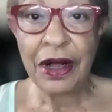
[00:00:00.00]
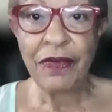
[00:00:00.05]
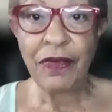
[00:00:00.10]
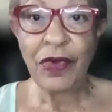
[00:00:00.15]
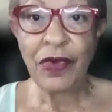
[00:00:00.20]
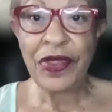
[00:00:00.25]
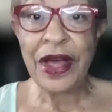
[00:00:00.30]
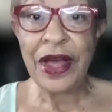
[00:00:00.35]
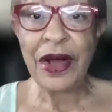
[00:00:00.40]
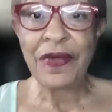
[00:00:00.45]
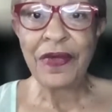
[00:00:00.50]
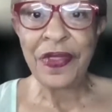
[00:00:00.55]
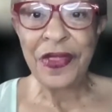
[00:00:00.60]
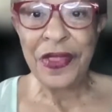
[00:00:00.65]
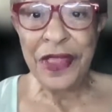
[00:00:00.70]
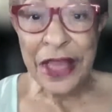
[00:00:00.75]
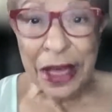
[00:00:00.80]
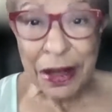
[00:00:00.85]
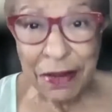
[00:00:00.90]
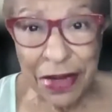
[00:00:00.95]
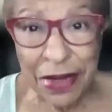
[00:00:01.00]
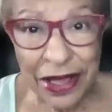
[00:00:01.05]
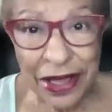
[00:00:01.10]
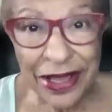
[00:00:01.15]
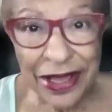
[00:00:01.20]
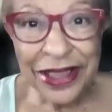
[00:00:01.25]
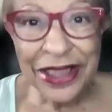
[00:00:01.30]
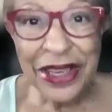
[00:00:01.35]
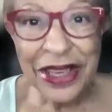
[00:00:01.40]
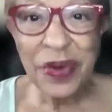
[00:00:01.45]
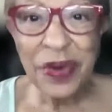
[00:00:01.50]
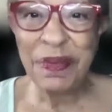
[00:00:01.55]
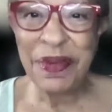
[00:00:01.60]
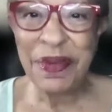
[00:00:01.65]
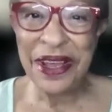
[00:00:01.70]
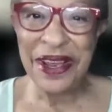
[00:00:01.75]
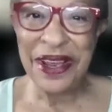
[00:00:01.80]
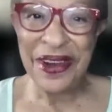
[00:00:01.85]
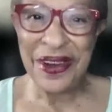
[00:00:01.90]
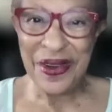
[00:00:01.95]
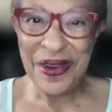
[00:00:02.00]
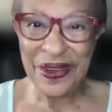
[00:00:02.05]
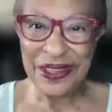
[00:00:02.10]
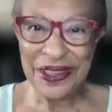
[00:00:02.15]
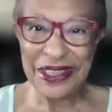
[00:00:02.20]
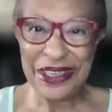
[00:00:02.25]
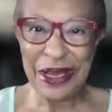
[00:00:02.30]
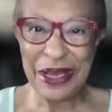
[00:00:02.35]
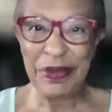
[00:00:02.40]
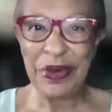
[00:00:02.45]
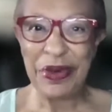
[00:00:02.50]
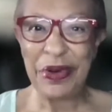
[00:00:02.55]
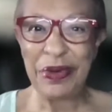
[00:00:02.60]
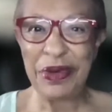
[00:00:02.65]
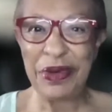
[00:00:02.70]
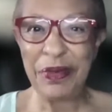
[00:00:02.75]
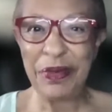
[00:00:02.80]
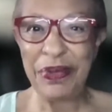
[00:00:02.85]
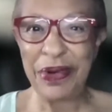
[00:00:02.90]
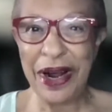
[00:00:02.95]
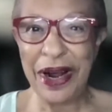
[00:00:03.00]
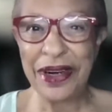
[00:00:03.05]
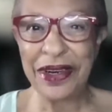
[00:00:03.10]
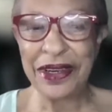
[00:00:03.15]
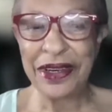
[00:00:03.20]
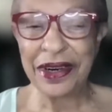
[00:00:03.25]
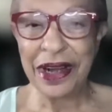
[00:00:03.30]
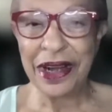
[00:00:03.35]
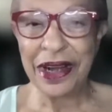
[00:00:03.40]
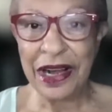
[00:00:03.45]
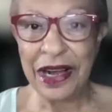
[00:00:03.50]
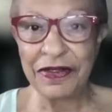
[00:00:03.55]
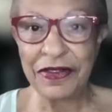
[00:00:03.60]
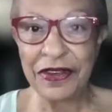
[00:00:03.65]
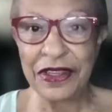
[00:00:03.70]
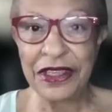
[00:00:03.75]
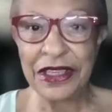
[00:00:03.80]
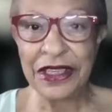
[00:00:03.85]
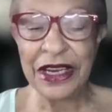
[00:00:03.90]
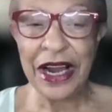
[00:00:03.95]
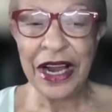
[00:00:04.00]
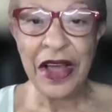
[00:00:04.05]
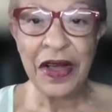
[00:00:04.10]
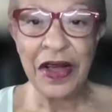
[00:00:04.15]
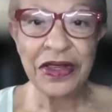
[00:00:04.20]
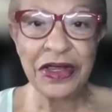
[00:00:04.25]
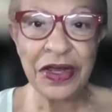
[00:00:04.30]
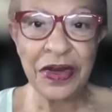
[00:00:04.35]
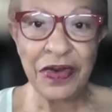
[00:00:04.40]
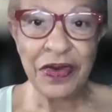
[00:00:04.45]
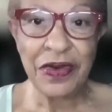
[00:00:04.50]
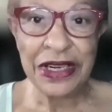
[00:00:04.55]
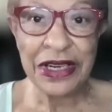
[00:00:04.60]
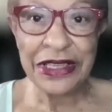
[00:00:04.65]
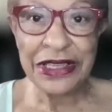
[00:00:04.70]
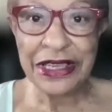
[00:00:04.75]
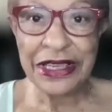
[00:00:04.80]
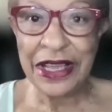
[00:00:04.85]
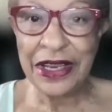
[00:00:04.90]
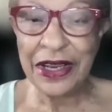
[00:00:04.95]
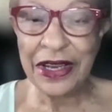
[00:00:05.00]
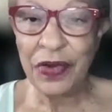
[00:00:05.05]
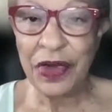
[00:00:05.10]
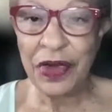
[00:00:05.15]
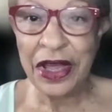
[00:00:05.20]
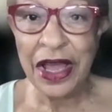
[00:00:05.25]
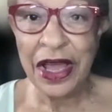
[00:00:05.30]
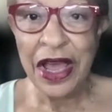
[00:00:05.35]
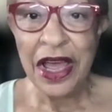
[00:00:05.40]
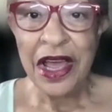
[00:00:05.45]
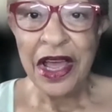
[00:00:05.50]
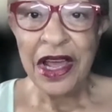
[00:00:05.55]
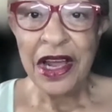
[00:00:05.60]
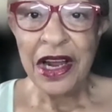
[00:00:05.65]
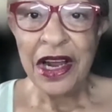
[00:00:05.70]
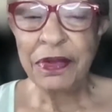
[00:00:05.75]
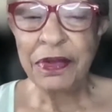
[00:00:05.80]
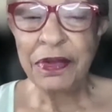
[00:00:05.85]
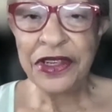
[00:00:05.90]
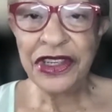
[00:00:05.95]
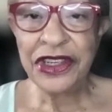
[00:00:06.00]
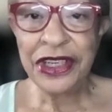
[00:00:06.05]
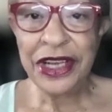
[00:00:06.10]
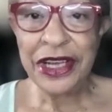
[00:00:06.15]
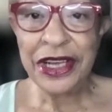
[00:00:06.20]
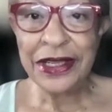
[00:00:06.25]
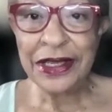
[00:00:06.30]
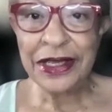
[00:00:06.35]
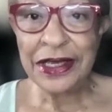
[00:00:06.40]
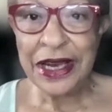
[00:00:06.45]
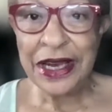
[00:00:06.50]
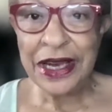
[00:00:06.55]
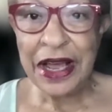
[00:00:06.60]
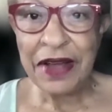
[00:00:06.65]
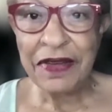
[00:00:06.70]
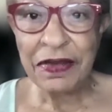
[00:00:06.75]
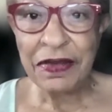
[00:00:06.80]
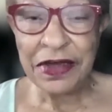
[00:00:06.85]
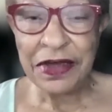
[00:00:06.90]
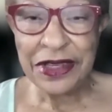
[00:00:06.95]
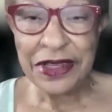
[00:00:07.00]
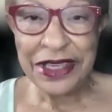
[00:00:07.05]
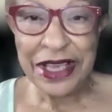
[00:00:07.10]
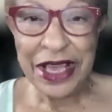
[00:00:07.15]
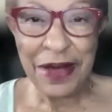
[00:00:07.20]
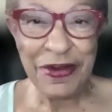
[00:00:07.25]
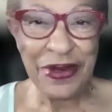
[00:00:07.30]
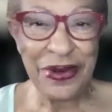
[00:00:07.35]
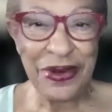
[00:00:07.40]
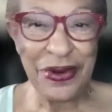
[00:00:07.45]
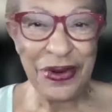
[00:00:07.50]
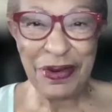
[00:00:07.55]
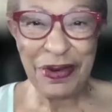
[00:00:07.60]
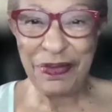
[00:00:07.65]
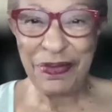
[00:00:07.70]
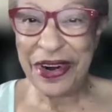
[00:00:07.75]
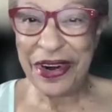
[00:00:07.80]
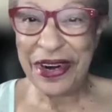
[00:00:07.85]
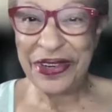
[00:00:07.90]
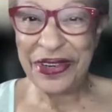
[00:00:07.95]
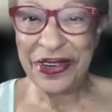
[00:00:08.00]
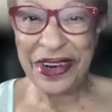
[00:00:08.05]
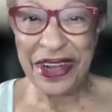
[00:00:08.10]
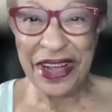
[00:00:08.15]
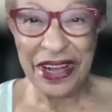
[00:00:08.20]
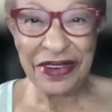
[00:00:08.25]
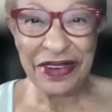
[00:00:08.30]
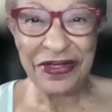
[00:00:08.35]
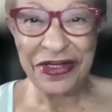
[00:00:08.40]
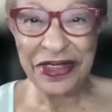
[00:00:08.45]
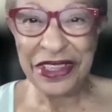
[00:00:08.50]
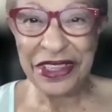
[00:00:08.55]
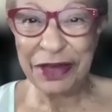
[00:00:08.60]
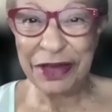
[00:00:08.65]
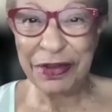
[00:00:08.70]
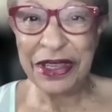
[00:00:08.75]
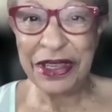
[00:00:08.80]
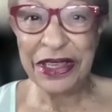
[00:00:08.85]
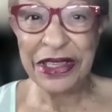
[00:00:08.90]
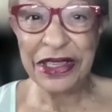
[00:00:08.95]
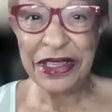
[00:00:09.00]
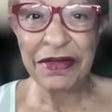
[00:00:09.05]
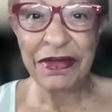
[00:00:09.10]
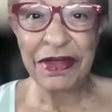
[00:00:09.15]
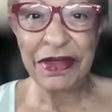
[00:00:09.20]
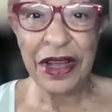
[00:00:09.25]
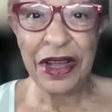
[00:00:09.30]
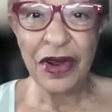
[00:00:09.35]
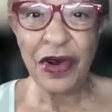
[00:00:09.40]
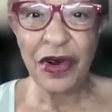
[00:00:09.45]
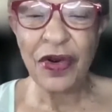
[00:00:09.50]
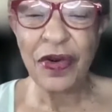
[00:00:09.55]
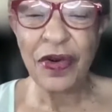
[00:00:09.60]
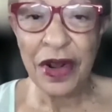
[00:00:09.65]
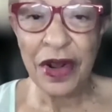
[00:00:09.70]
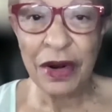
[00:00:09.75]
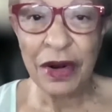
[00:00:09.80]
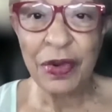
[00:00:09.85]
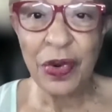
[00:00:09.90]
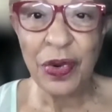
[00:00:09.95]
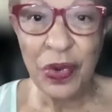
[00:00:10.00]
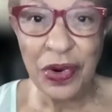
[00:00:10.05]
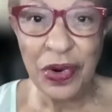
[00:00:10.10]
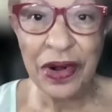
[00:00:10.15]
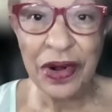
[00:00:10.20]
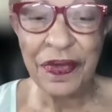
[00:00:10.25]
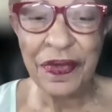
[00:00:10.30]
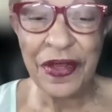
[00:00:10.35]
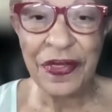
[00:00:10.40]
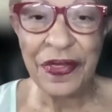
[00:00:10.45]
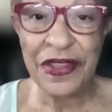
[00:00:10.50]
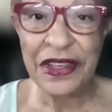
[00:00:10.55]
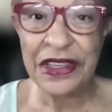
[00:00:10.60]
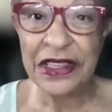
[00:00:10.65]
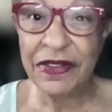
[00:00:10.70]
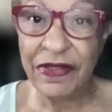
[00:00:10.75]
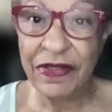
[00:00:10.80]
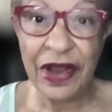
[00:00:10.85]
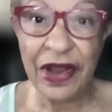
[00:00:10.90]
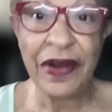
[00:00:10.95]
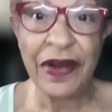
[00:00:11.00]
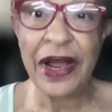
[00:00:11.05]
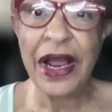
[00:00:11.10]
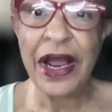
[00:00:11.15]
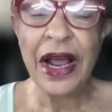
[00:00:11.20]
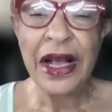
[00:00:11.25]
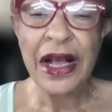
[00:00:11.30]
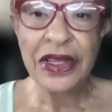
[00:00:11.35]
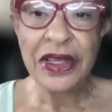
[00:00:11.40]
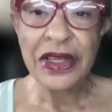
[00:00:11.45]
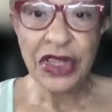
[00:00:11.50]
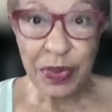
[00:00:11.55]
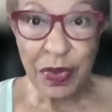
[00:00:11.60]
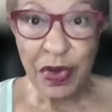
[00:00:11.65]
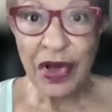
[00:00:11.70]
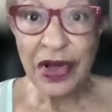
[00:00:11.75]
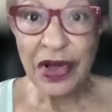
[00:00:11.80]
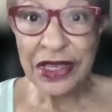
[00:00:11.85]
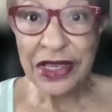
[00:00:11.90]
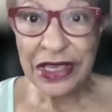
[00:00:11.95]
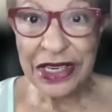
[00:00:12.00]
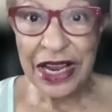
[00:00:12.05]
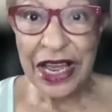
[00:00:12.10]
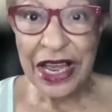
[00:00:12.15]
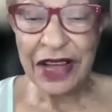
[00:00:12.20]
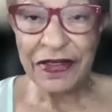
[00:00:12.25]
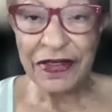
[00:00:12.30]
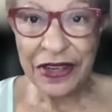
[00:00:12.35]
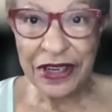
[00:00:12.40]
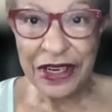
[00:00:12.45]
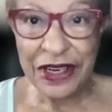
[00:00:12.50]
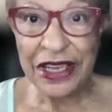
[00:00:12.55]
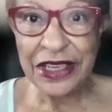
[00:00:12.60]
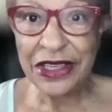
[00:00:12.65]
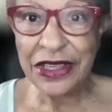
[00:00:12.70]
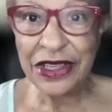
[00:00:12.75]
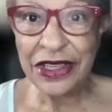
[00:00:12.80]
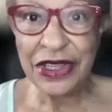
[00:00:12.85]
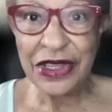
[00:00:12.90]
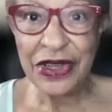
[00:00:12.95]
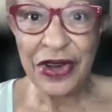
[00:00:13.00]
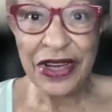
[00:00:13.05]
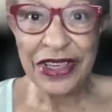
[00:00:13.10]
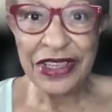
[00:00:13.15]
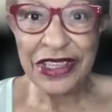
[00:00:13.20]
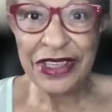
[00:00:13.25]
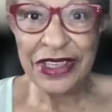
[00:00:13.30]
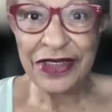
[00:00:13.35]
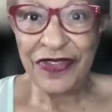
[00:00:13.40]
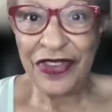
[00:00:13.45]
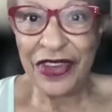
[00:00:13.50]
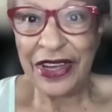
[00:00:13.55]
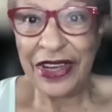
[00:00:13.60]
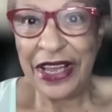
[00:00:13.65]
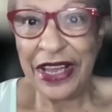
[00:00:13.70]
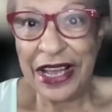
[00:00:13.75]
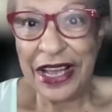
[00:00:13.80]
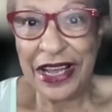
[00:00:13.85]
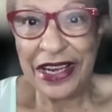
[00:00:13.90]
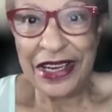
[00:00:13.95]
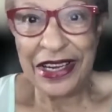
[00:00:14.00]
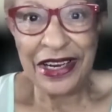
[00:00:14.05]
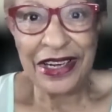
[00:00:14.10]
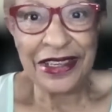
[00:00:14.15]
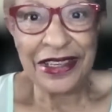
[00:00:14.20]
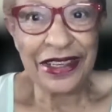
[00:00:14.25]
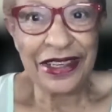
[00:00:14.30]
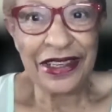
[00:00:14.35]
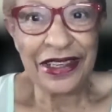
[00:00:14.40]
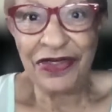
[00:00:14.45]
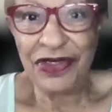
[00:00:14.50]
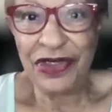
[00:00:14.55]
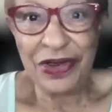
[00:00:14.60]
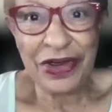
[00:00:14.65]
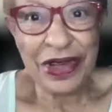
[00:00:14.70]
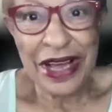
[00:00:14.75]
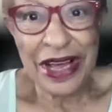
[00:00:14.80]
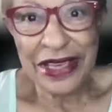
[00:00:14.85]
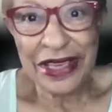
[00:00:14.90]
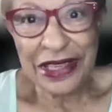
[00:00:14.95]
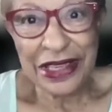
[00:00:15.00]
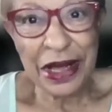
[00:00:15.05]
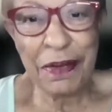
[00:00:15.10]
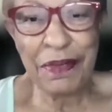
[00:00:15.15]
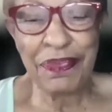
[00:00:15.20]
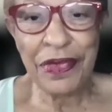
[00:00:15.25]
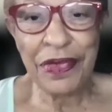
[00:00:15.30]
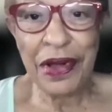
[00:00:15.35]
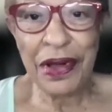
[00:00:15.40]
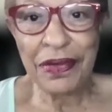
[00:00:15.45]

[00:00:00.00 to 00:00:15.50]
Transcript: Without them, there would be no Samuel DeWitt Proctor Conference. And I also want to say that we appreciate the staff of the Samuel DeWitt Proctor Conference because of the incredible work that this very small staff does. And so I just felt like I needed to lift you guys up.